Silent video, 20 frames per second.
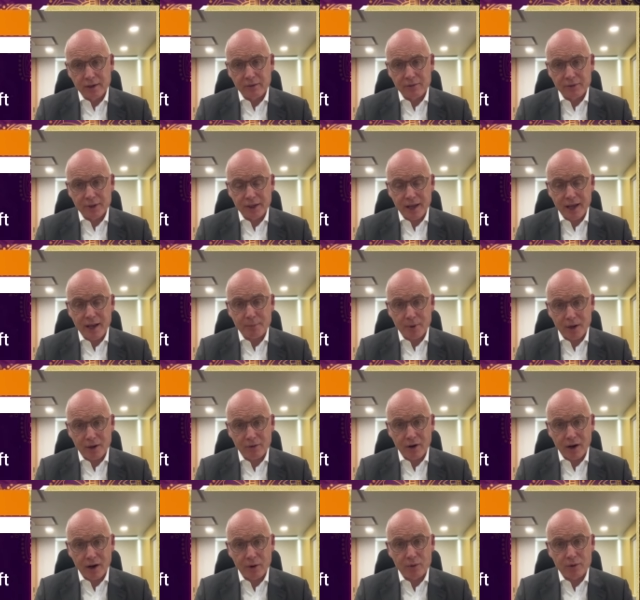of the
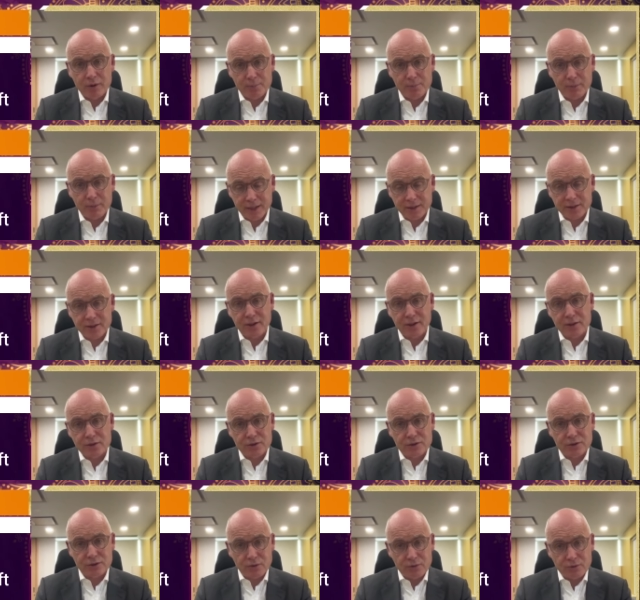MRO, the
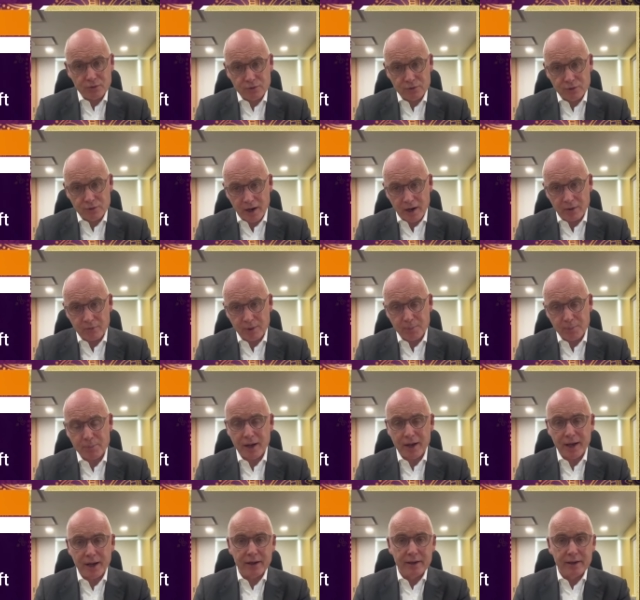maintenance,
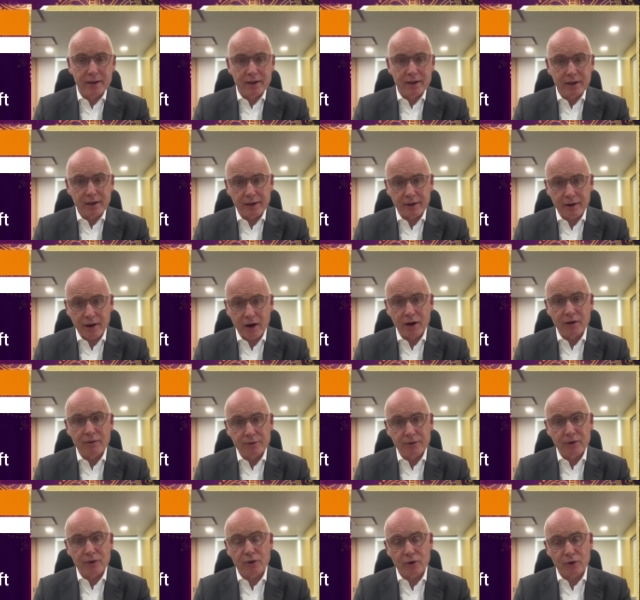repair and
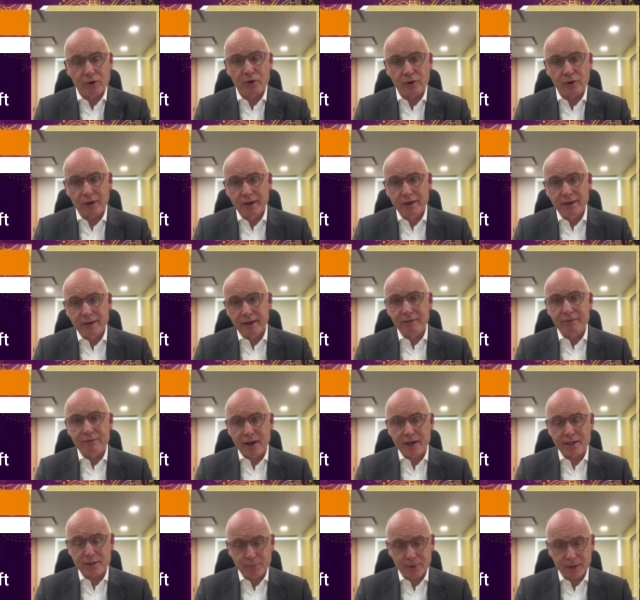overhaul
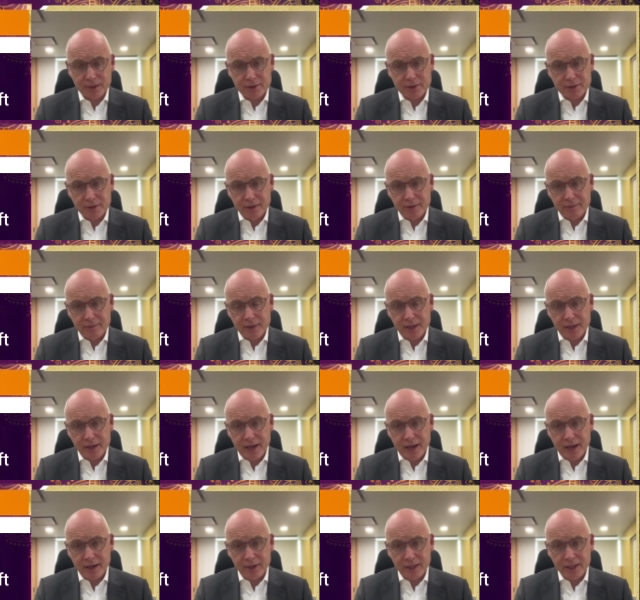investments that
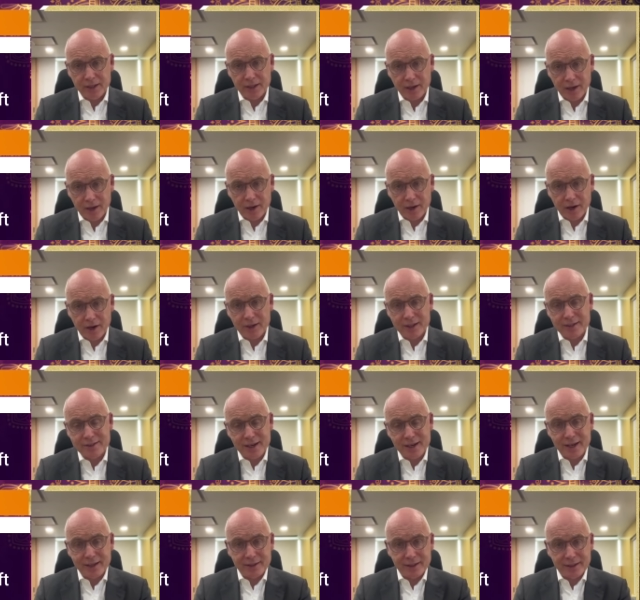Air India are
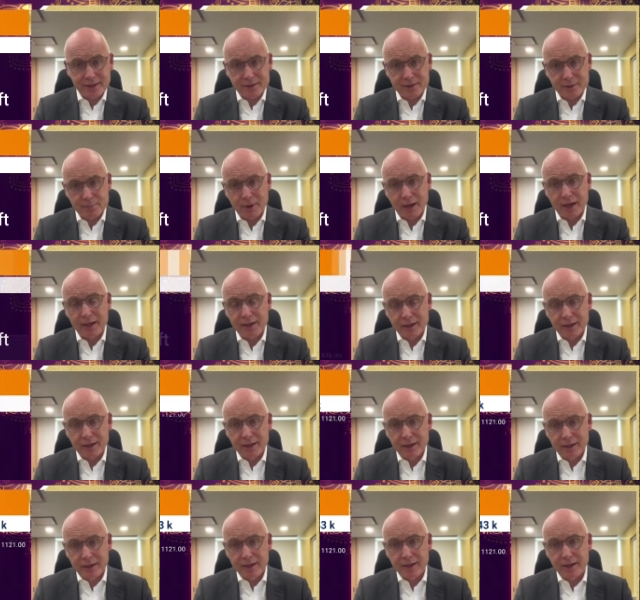intending to make
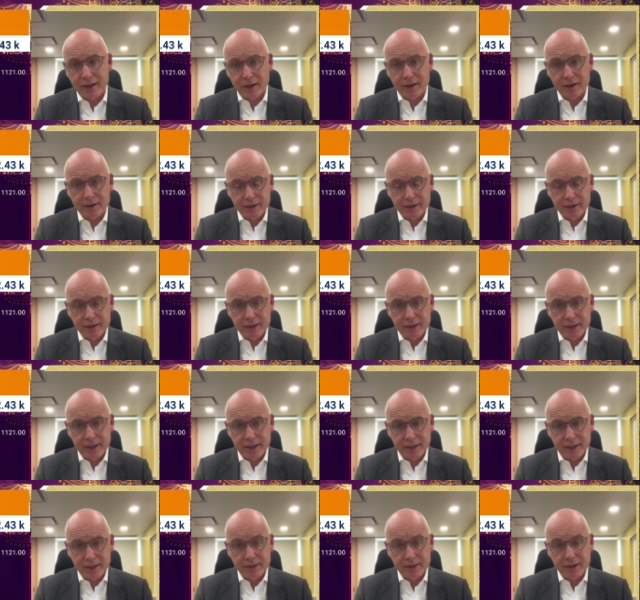here
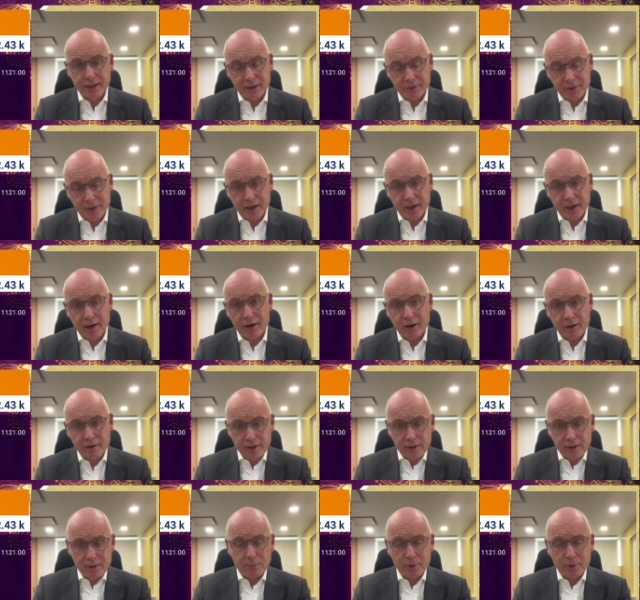in India. They
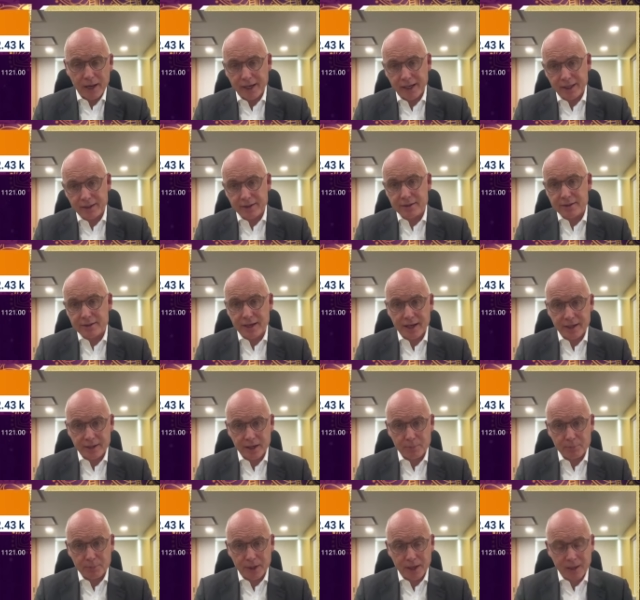are planning to
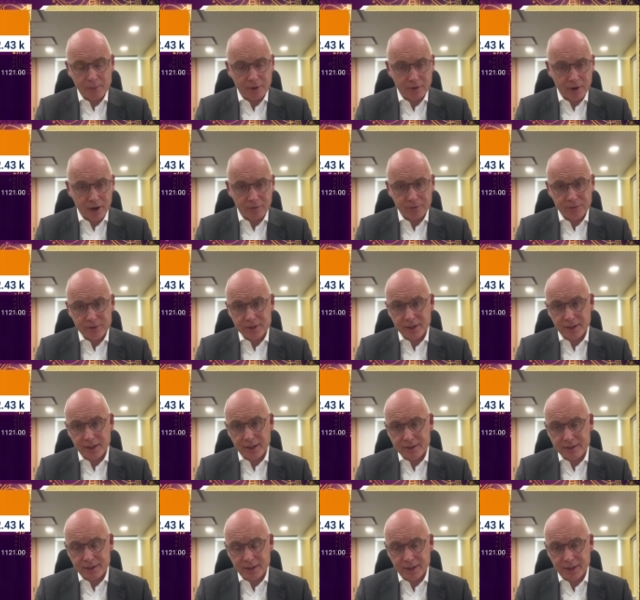stand up an MRO
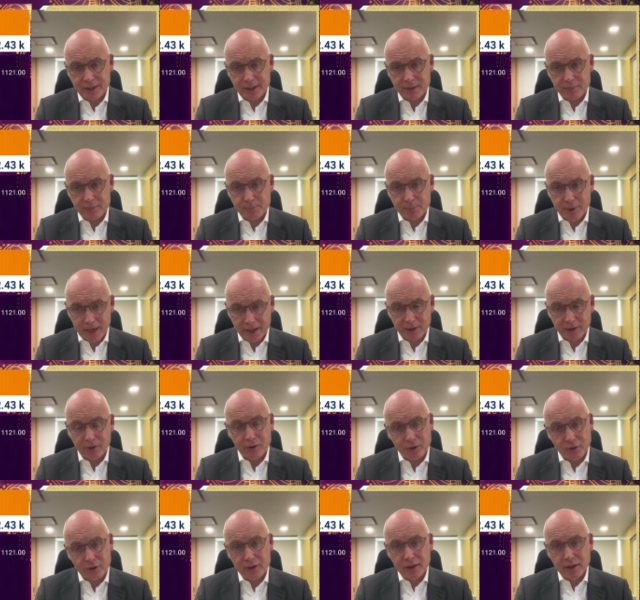facility in
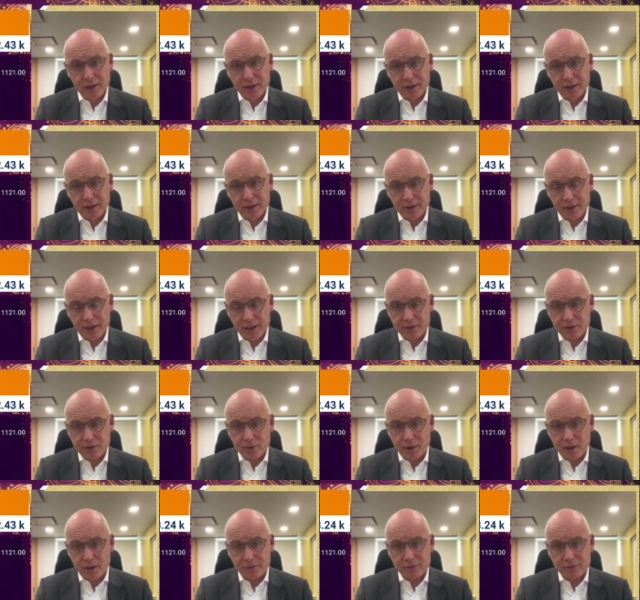Bangalore in the next
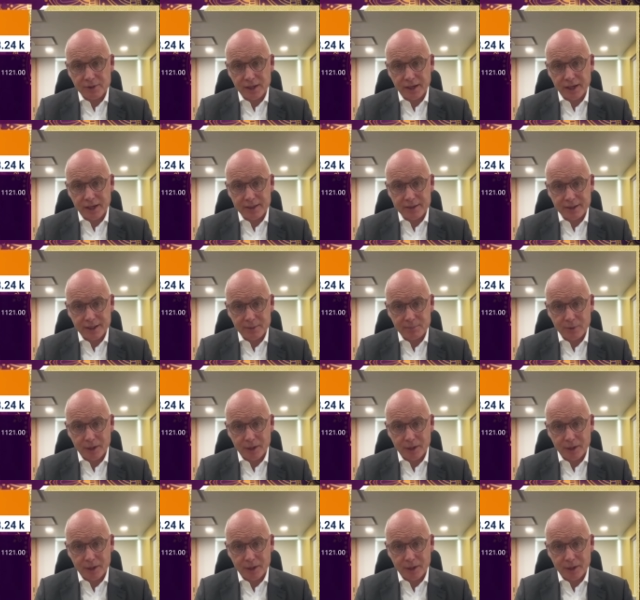12 to 18